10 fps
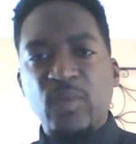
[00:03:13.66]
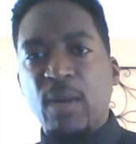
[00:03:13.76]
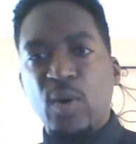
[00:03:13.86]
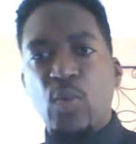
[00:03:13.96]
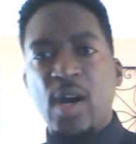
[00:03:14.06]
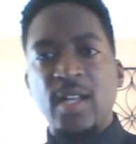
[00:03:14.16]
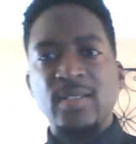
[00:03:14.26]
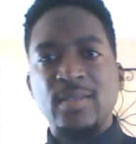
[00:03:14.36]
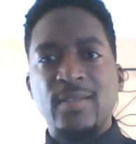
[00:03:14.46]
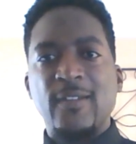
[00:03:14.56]
number one,
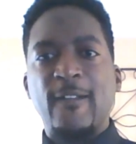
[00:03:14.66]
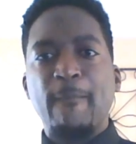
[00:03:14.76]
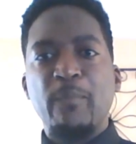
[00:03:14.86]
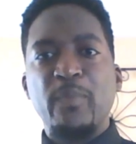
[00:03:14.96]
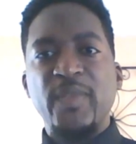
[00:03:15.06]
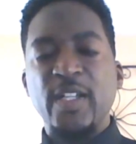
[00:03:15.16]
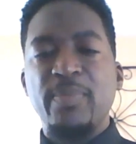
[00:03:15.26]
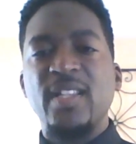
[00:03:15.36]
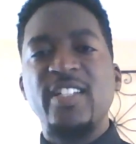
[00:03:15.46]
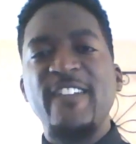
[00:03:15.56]
the
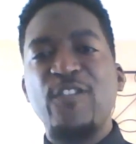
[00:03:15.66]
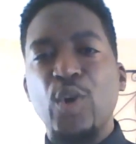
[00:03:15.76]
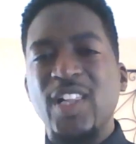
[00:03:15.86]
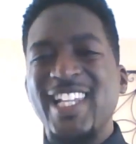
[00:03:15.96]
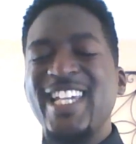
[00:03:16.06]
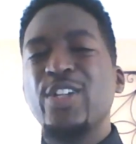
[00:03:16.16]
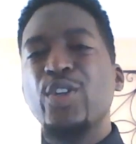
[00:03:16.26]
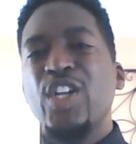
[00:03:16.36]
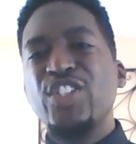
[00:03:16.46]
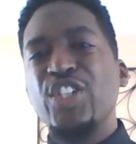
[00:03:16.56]
ability for a
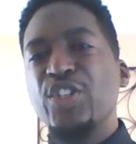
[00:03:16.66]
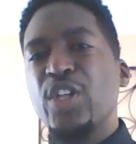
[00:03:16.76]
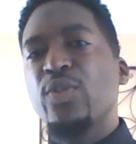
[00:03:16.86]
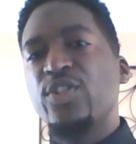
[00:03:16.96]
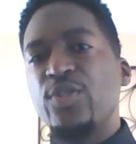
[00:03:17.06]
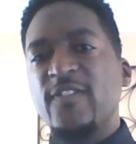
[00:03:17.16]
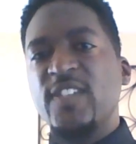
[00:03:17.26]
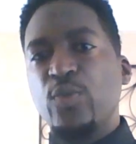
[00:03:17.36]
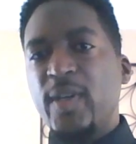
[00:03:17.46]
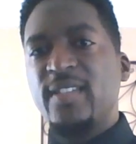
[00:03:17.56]
leader to know the strengths
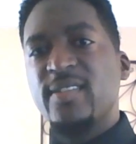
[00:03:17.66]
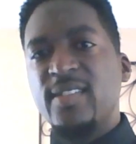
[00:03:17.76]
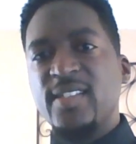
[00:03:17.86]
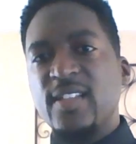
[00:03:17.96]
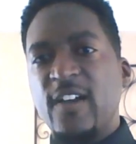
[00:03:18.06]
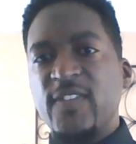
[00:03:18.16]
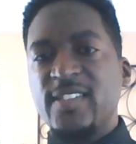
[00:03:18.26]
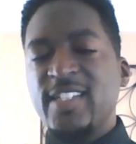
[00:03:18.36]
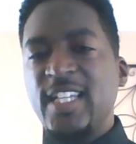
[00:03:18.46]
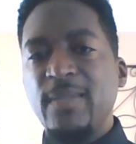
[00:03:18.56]
and weaknesses of
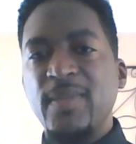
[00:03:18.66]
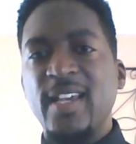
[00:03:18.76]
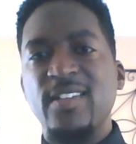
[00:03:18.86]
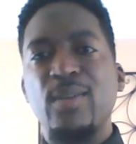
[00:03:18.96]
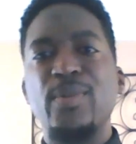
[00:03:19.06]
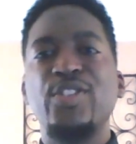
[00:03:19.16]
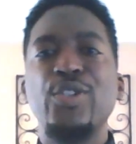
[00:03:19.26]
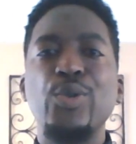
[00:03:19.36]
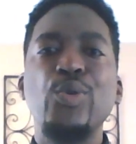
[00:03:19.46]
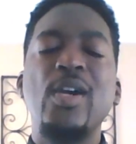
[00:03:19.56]
his team. And number
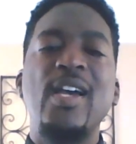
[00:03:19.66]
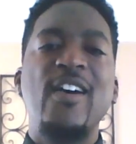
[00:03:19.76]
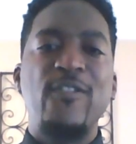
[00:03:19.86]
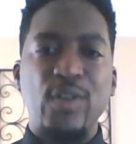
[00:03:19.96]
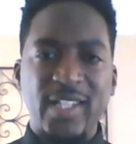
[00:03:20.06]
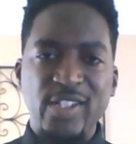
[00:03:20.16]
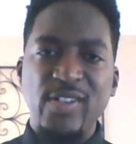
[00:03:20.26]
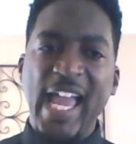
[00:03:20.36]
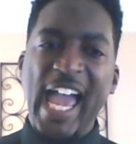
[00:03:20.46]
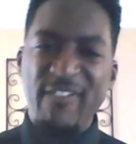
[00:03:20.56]
two, for a
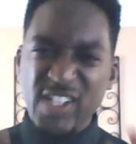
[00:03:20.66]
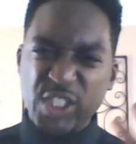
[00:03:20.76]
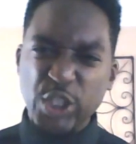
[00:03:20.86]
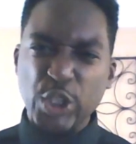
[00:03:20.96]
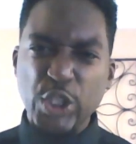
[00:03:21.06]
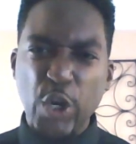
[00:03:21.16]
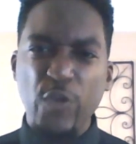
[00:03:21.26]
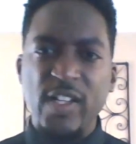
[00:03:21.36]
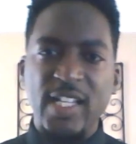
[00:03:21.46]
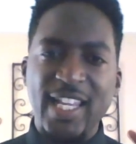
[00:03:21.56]
leader to have a
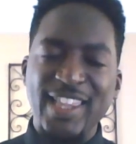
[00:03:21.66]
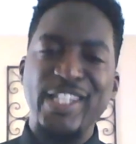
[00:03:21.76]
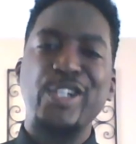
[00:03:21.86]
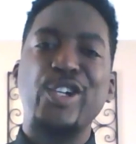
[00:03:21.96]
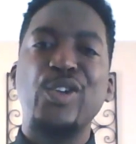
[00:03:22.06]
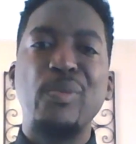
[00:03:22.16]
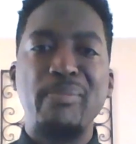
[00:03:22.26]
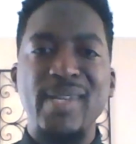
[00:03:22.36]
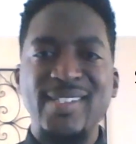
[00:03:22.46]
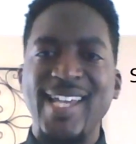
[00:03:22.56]
servant leader
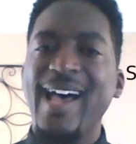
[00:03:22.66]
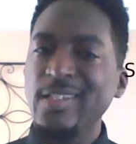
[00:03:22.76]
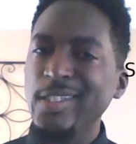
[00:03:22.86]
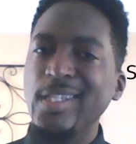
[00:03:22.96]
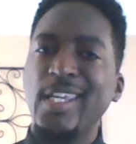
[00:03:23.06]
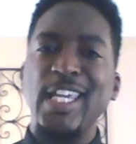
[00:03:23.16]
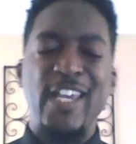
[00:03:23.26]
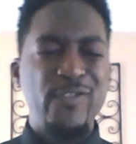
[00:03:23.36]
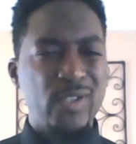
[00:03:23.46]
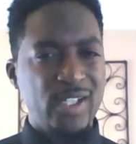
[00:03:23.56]
mentality.
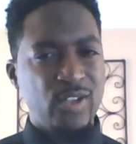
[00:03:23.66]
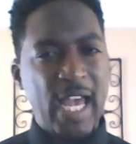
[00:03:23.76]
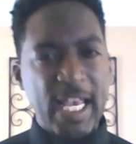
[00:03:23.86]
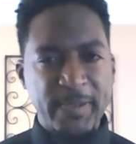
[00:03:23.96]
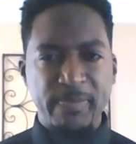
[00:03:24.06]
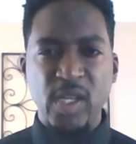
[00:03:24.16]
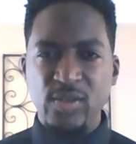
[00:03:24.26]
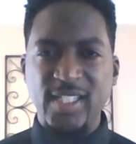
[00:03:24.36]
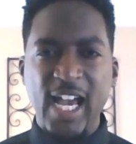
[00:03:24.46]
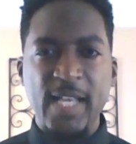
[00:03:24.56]
If you can grasp
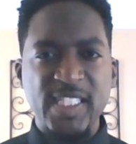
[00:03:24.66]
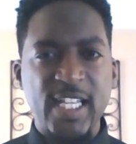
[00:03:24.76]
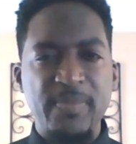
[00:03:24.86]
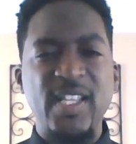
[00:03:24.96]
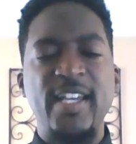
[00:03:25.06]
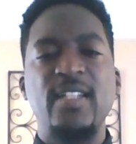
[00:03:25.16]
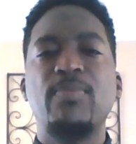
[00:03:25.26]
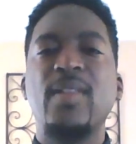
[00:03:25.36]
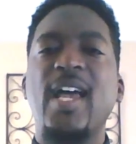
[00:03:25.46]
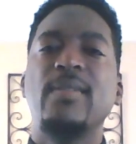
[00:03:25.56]
those concepts and
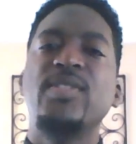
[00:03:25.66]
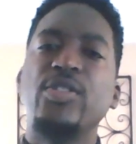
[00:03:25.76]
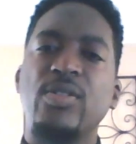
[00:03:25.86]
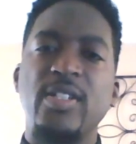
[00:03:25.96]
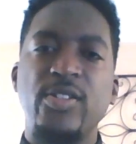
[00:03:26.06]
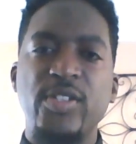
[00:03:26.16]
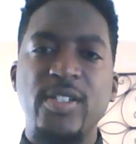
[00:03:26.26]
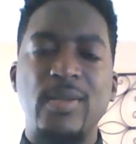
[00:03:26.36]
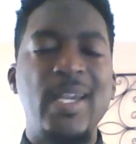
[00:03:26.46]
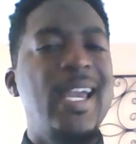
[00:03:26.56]
apply them to your
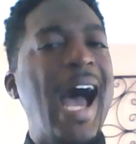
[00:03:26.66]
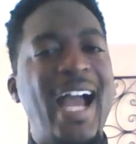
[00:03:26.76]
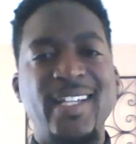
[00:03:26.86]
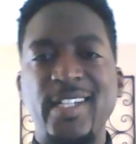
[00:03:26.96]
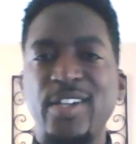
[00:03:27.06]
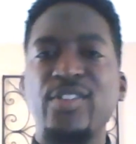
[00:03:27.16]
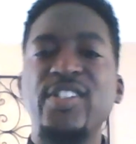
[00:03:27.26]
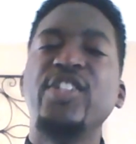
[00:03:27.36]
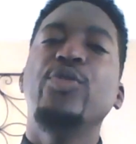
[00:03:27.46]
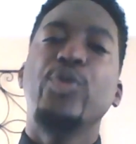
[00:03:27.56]
leadership, I can guarantee
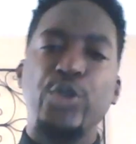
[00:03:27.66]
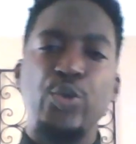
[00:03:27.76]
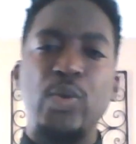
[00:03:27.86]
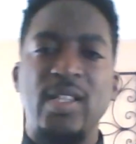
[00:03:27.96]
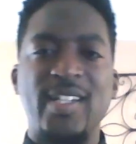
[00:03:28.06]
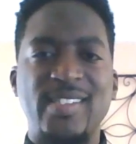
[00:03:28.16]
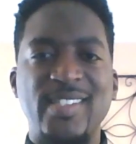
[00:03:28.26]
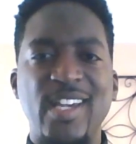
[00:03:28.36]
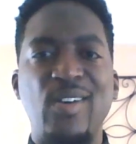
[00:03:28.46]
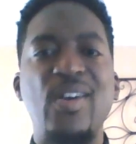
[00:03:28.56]
you will
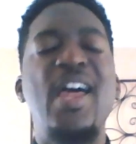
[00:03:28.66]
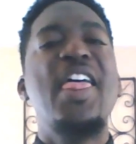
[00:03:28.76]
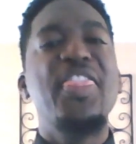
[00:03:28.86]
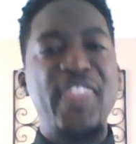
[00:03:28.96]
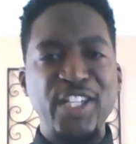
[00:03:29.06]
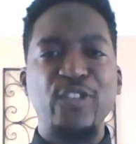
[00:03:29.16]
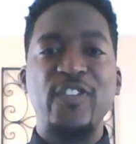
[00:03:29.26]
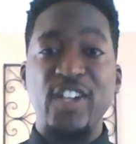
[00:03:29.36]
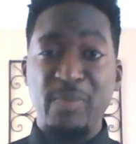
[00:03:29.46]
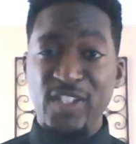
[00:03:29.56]
excel. Thank you
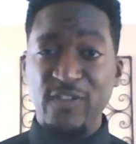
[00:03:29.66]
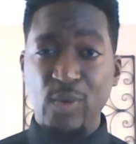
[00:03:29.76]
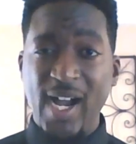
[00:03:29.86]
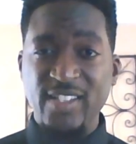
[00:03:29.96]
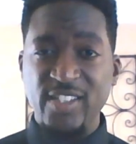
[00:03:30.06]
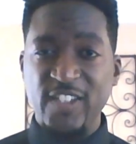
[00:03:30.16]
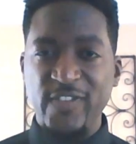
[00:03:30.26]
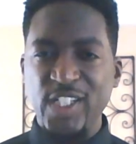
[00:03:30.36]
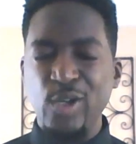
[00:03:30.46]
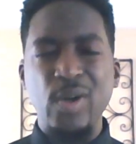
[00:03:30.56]
very much for watching this
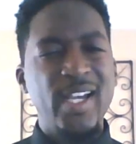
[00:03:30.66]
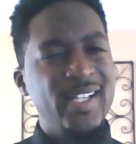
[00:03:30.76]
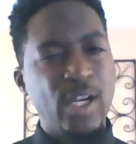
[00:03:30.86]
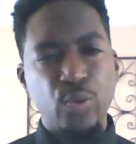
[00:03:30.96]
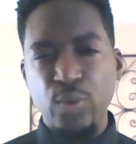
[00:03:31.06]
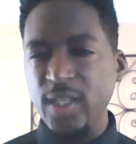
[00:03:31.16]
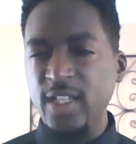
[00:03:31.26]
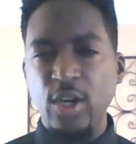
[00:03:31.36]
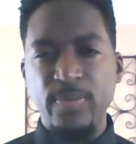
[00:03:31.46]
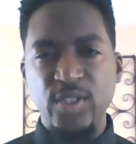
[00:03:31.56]
video, and I really
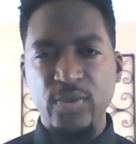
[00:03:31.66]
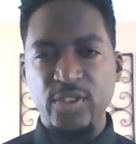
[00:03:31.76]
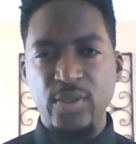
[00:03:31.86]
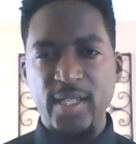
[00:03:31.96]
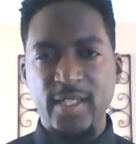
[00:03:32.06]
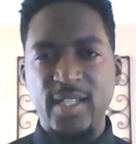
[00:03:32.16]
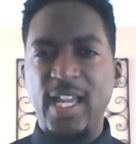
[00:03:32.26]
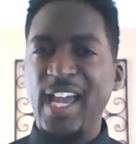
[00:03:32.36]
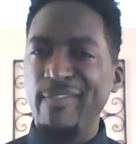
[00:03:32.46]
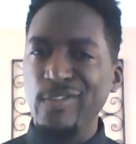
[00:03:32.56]
hope you enjoyed it.
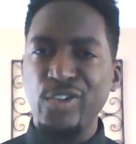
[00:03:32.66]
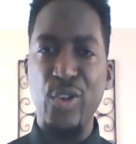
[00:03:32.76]
Have a